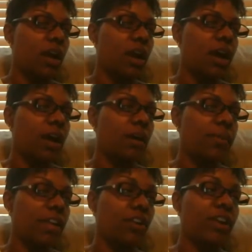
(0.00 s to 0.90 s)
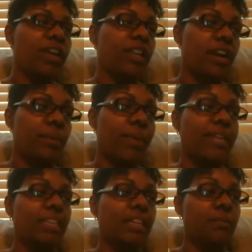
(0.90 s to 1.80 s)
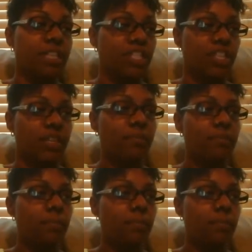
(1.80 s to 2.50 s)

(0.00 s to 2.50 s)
enter income as a commission.